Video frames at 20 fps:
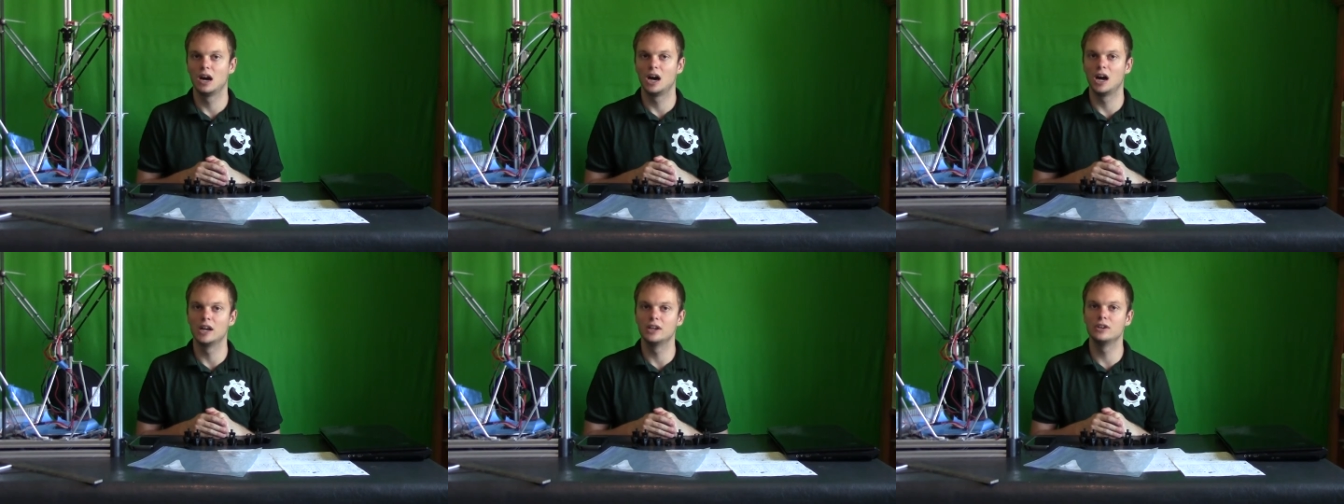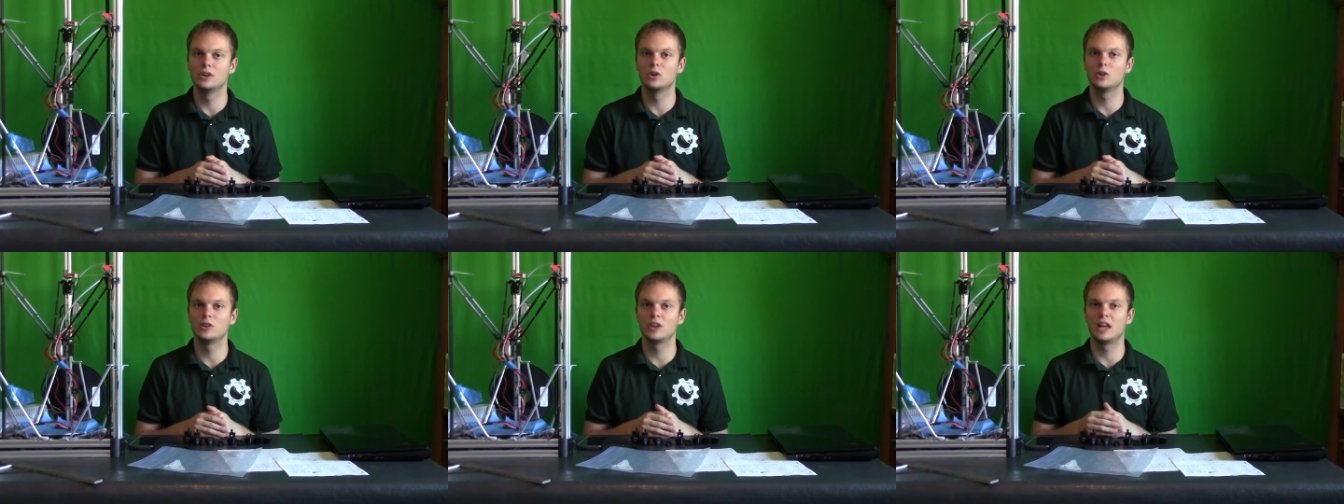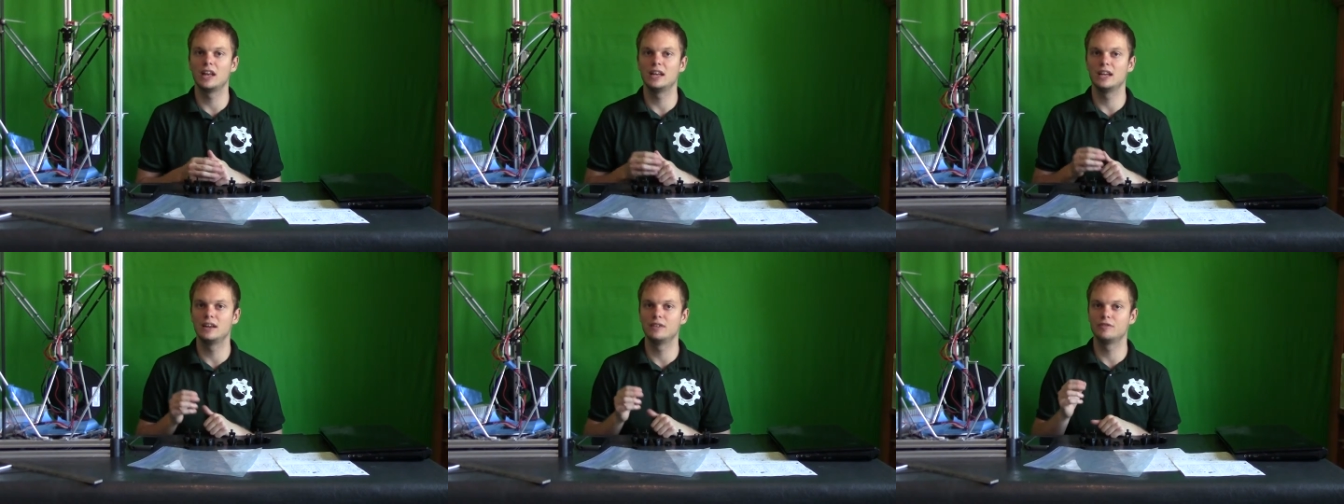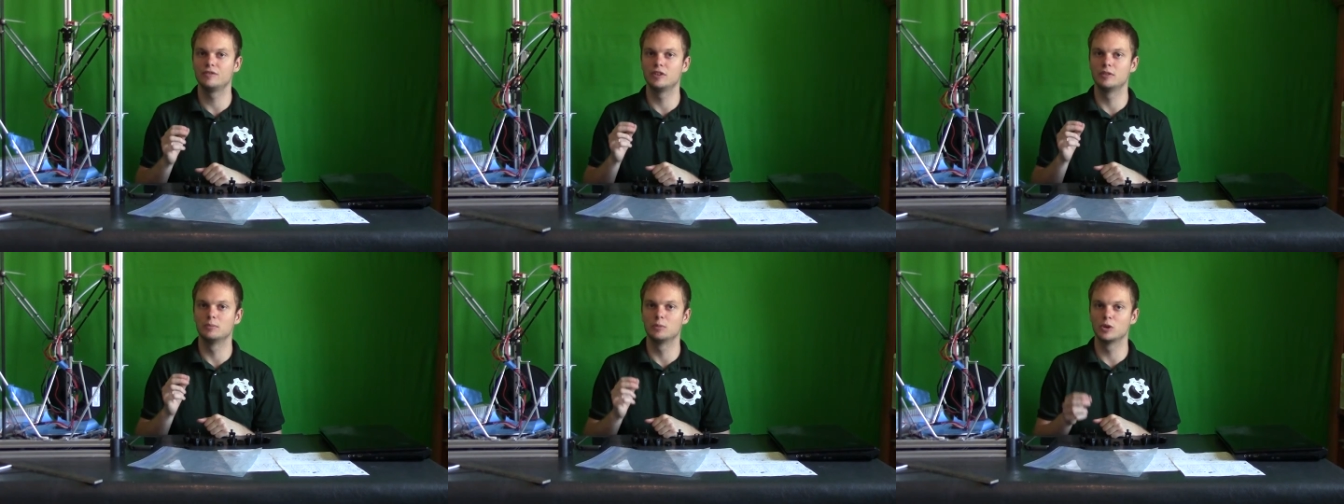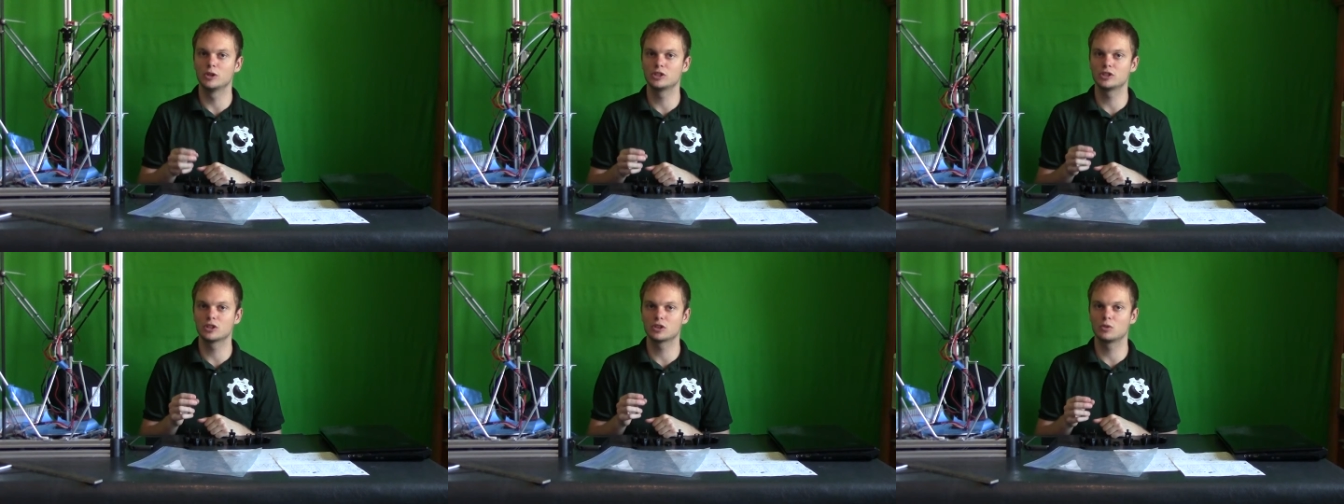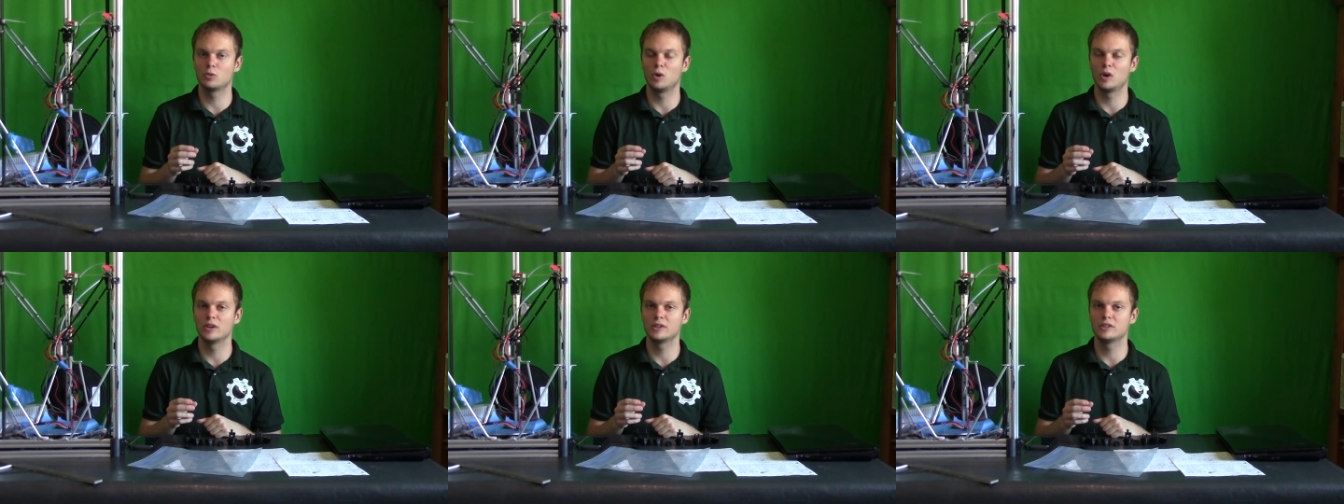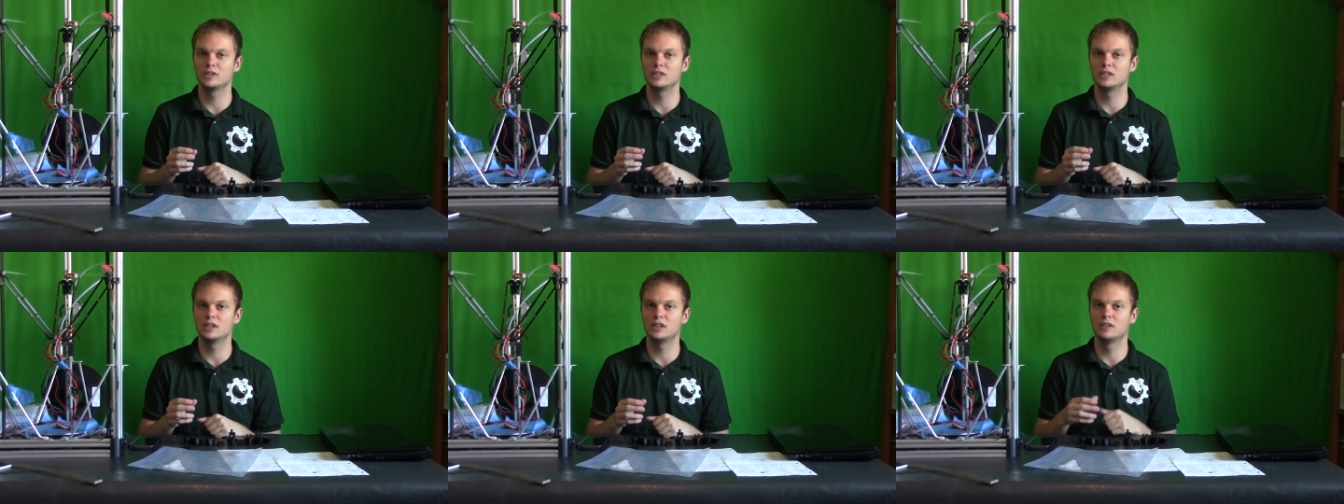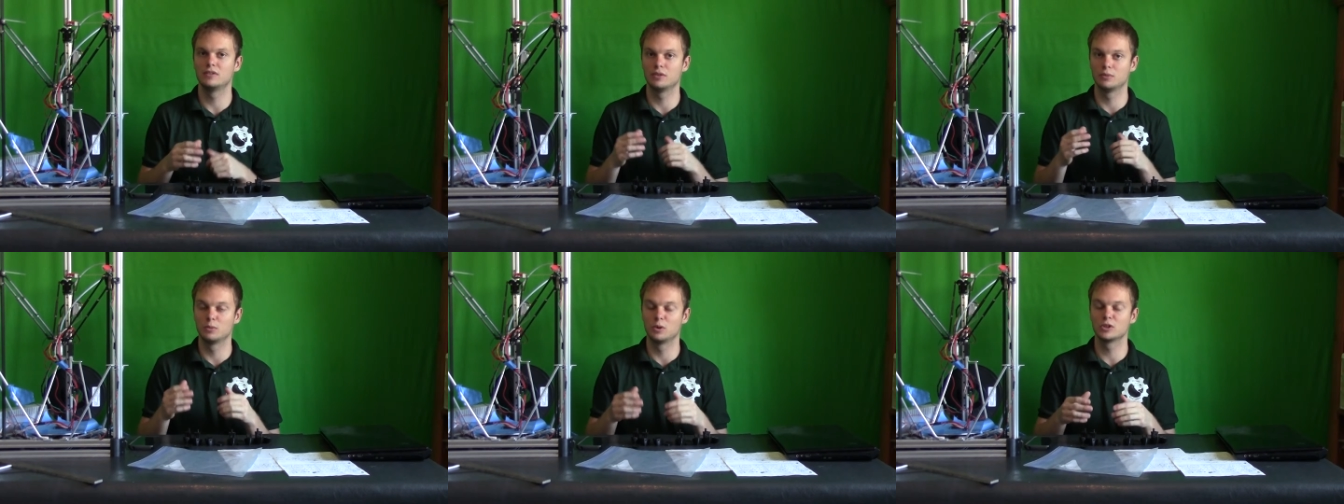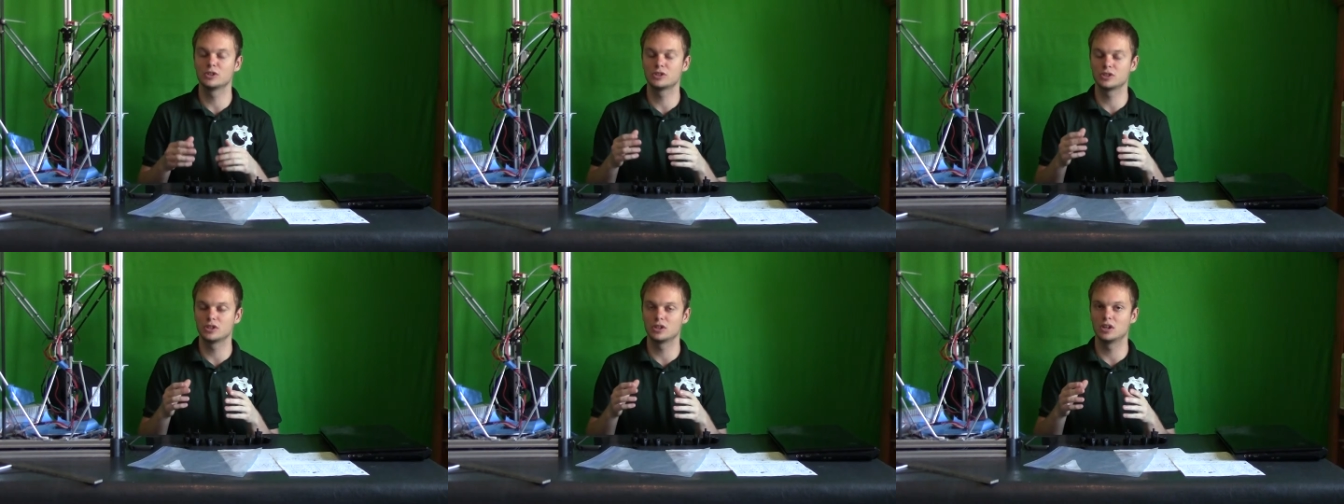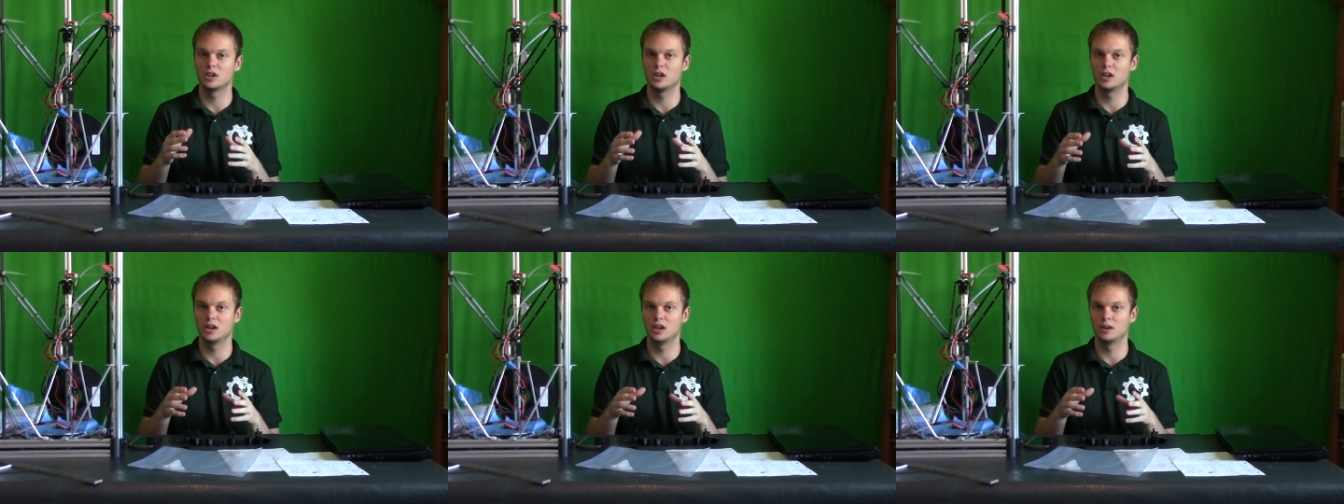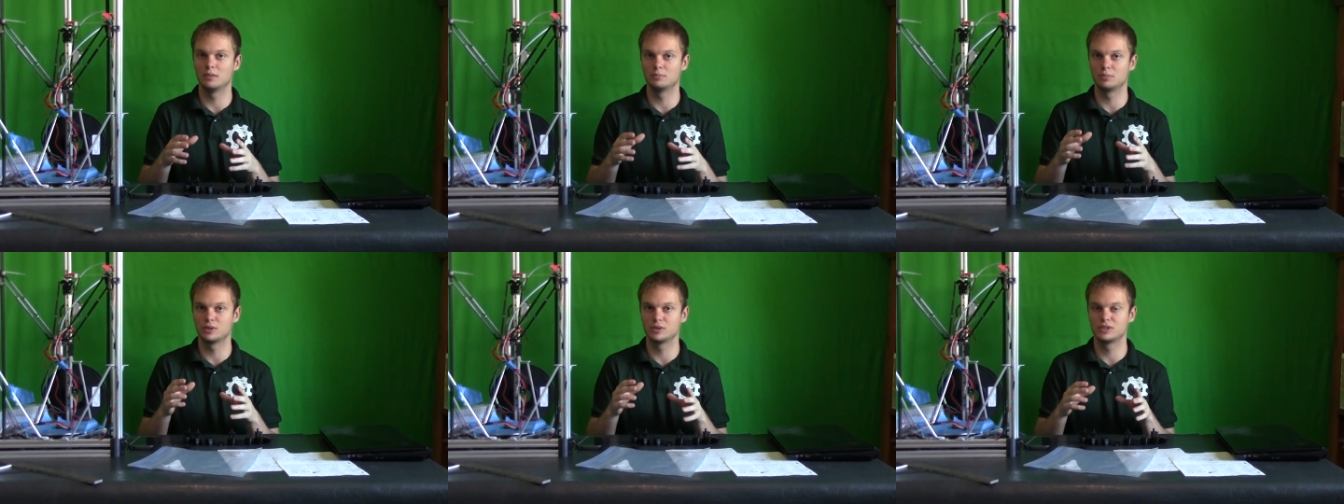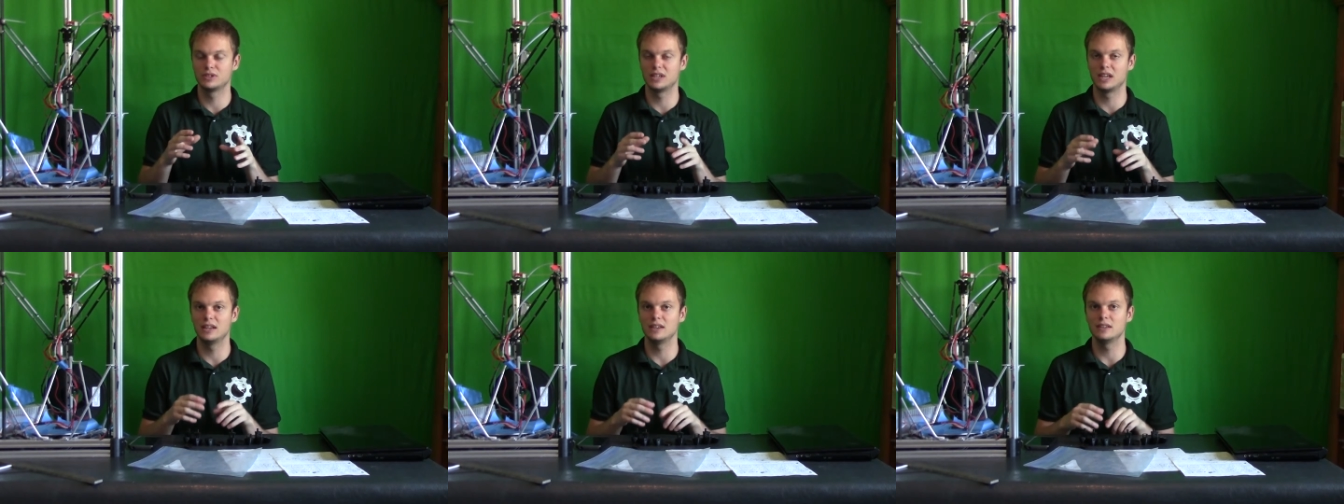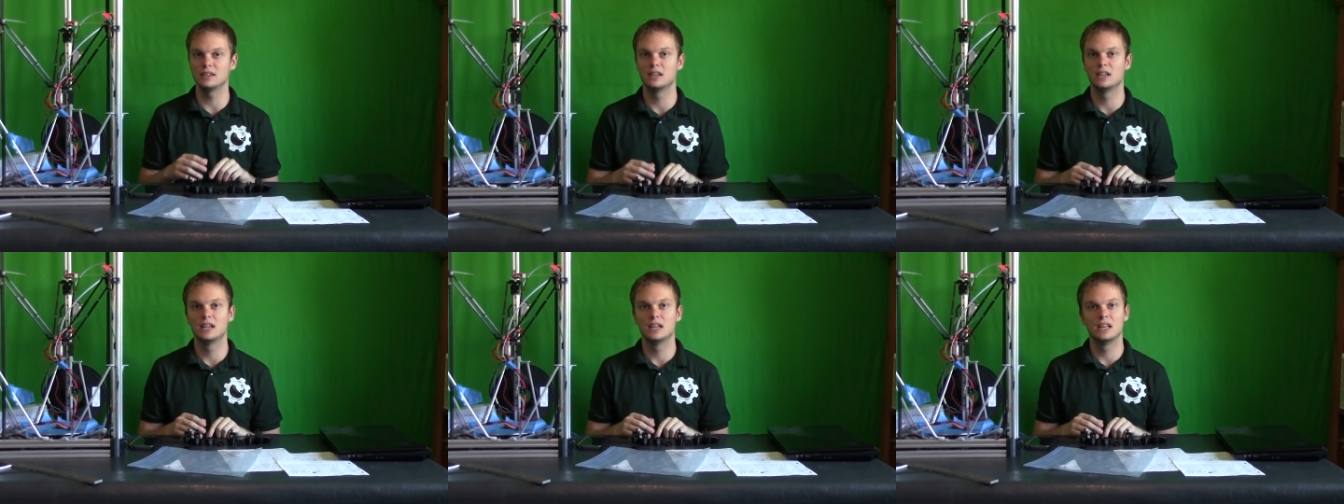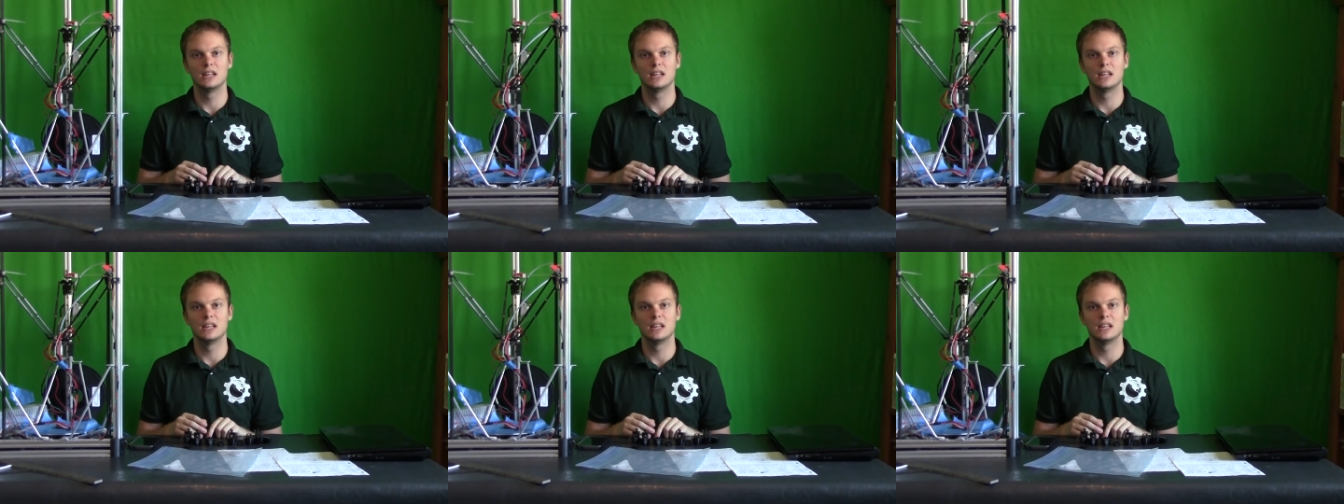I know that if the moisture quantity, if the moisture um, percent